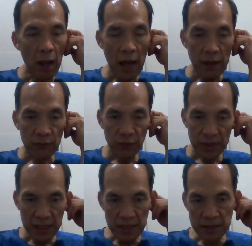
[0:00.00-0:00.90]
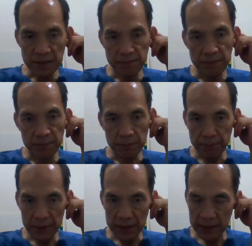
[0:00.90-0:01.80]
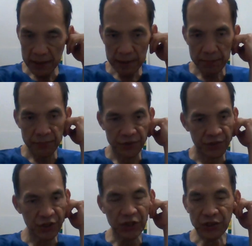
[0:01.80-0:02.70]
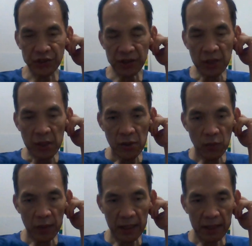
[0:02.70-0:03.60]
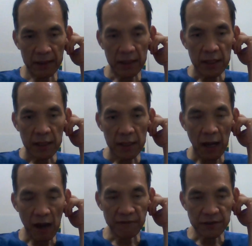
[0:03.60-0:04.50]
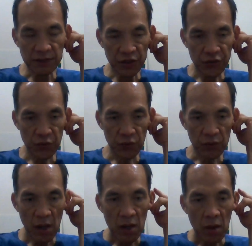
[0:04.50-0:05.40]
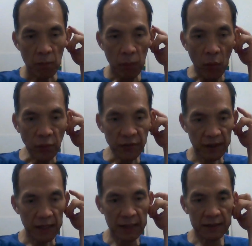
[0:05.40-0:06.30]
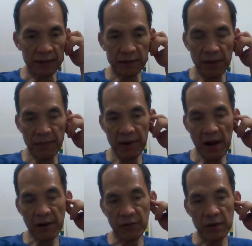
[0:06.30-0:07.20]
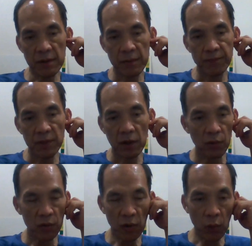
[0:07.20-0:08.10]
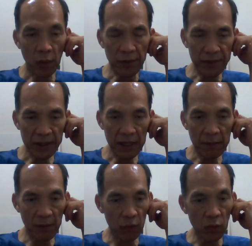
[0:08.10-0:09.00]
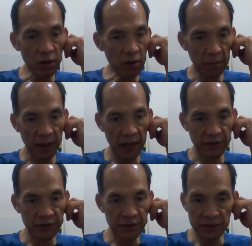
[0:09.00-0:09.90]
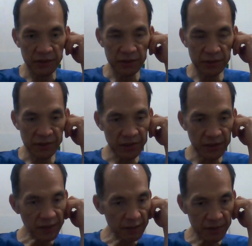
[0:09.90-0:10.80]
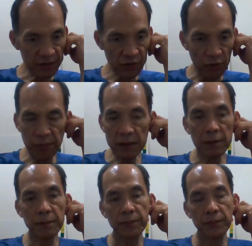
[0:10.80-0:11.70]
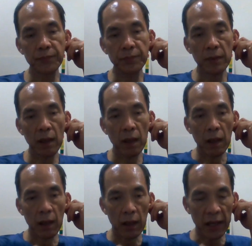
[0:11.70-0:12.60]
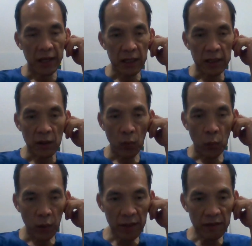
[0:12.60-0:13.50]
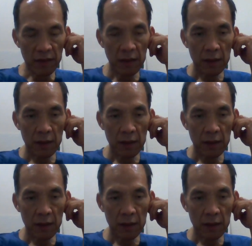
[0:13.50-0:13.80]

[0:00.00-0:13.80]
and with this particular procedure, we can harvest and use both internal mammary artery without worrying about wound complications since the sternum is not open, and with